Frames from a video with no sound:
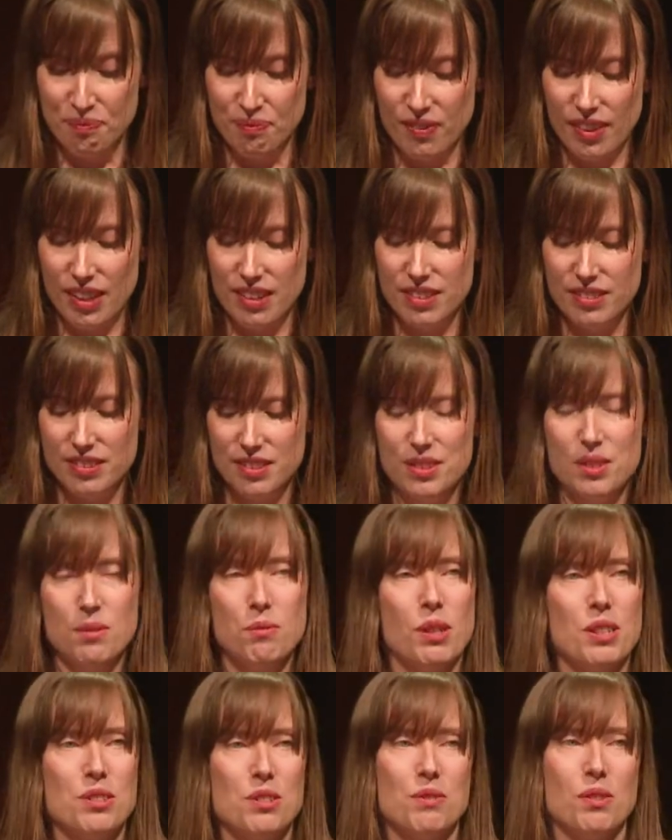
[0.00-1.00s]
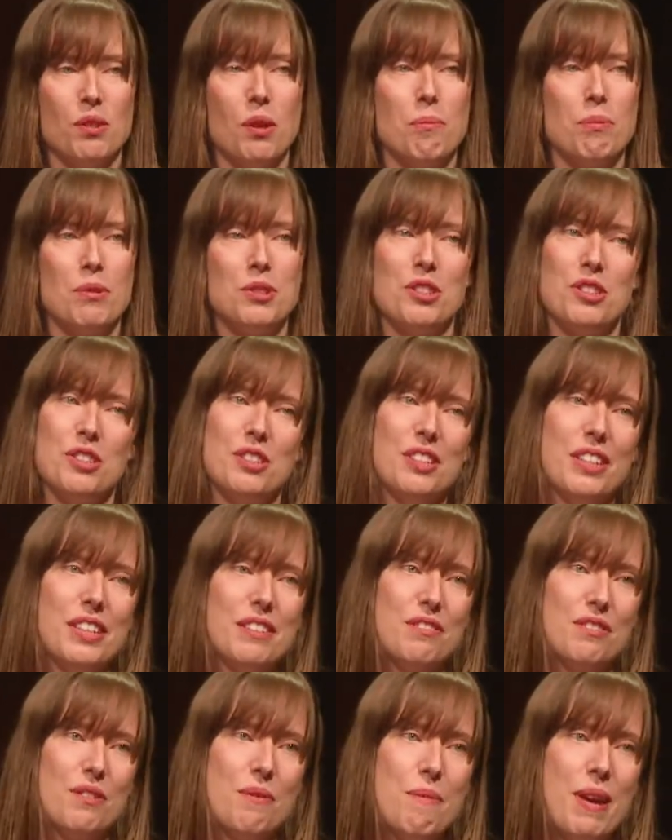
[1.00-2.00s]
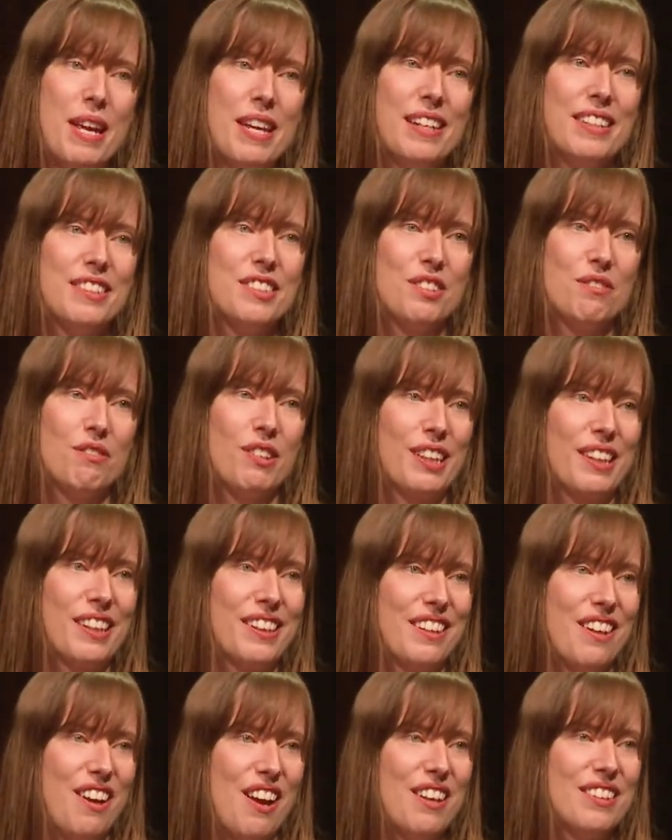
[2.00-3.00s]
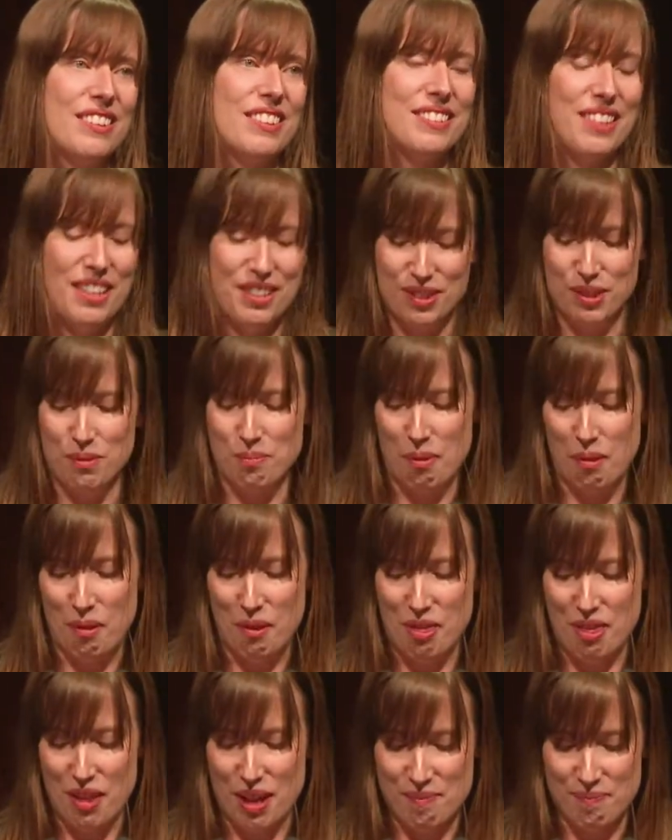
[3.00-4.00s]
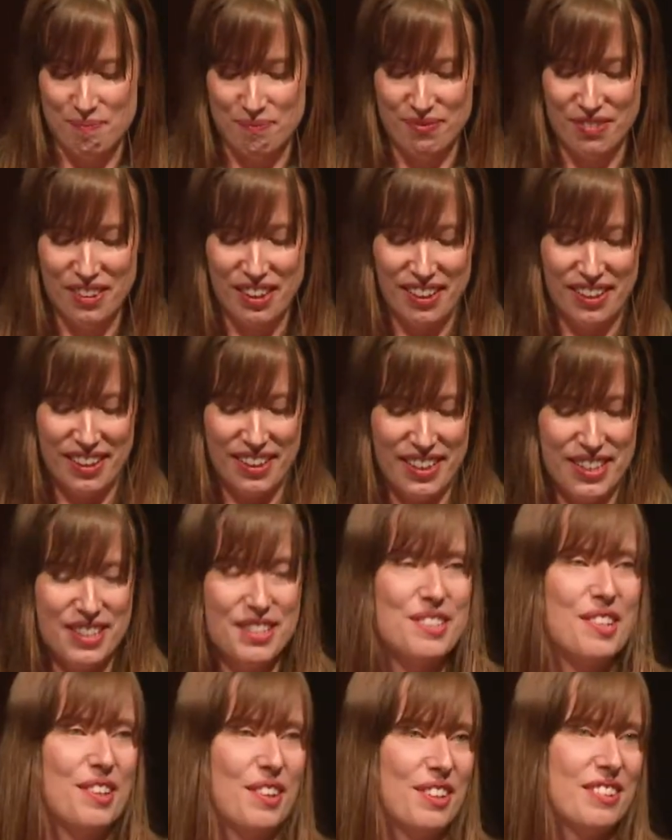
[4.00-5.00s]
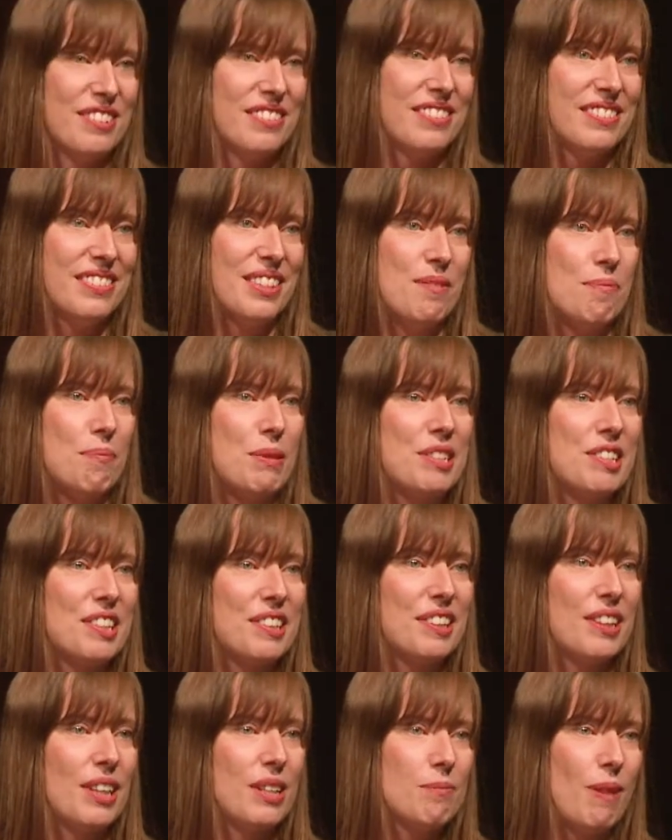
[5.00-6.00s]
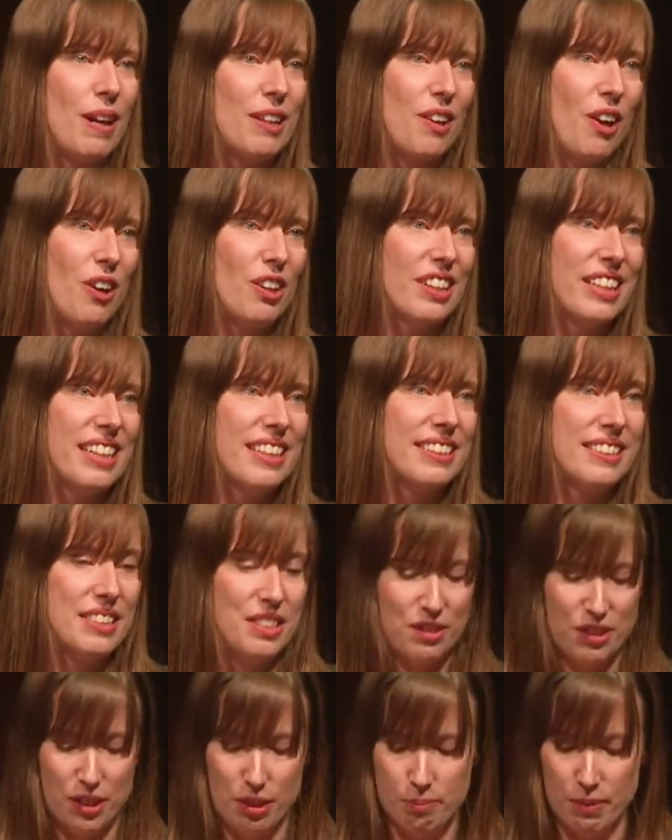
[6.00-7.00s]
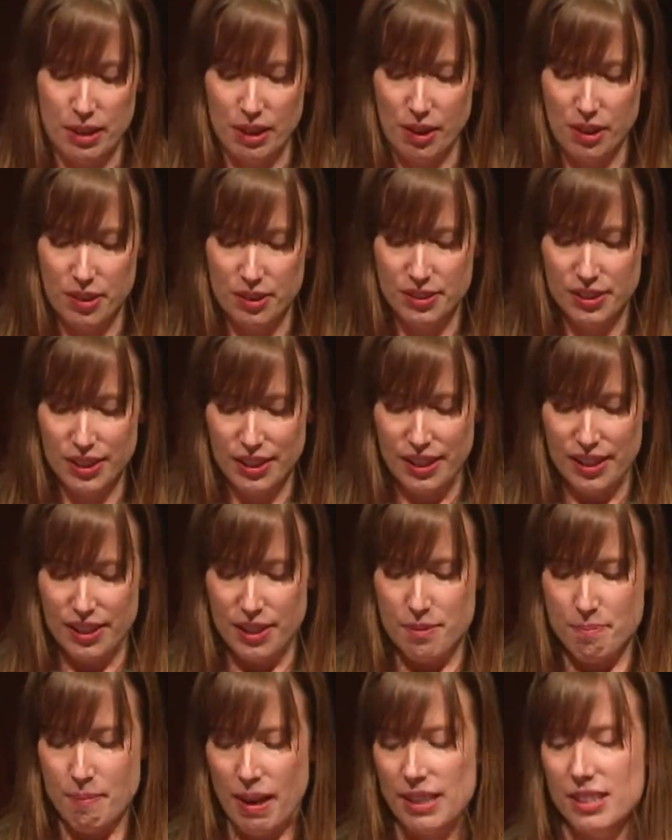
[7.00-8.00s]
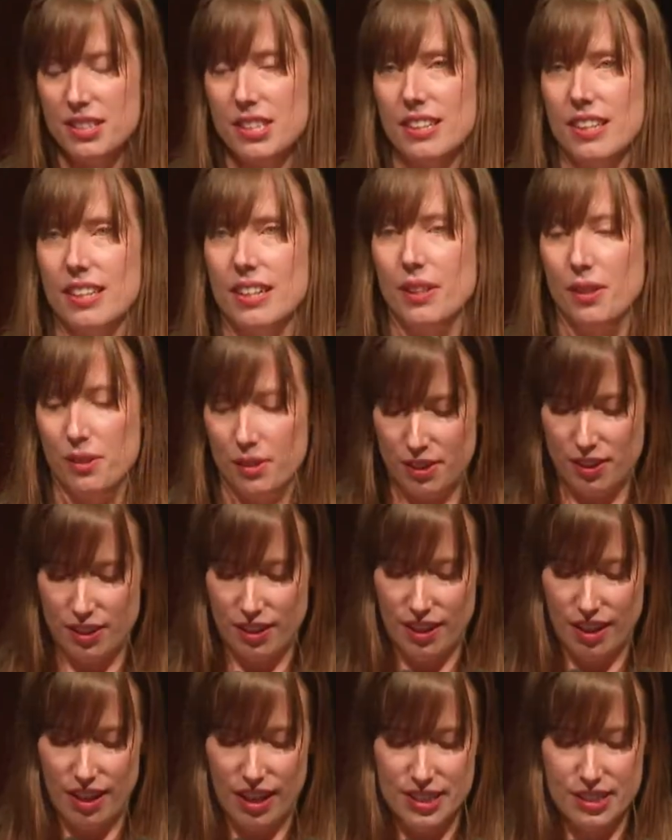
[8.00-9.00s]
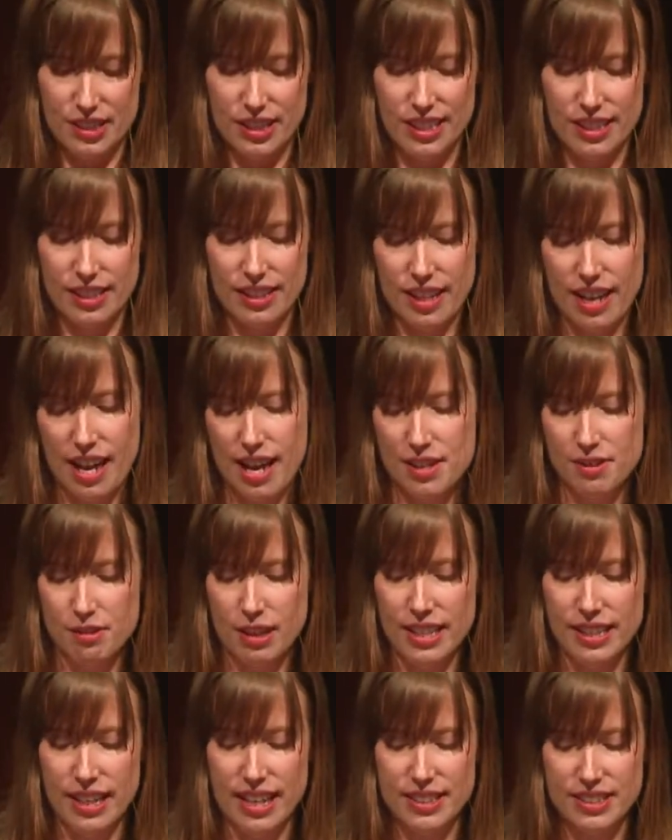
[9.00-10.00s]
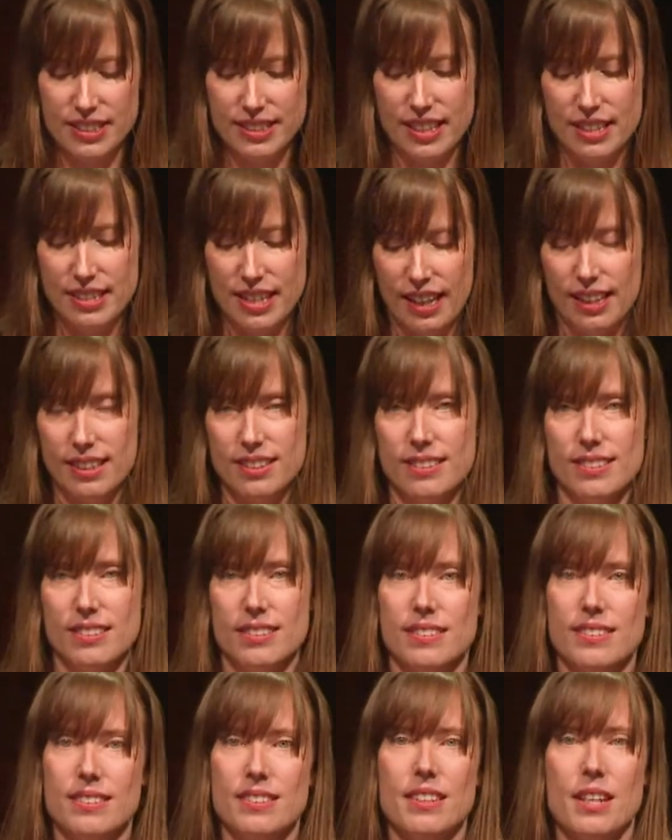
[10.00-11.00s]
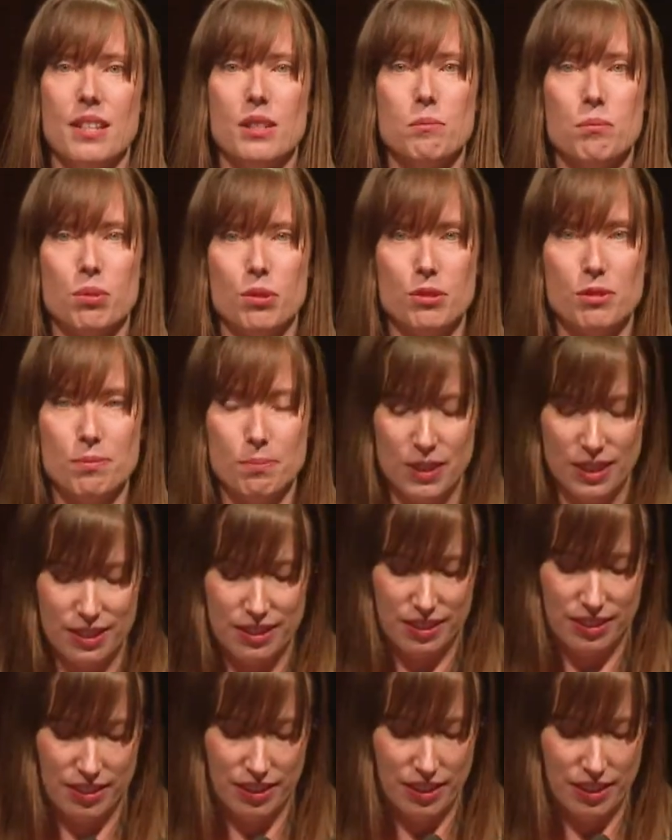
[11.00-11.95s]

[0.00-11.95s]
And this is a wonderful opportunity for me to recognise and support them in turn. In particular, my colleague Neil Camillo, Manager Health, Hygiene and Radiation Analysis and Improvement.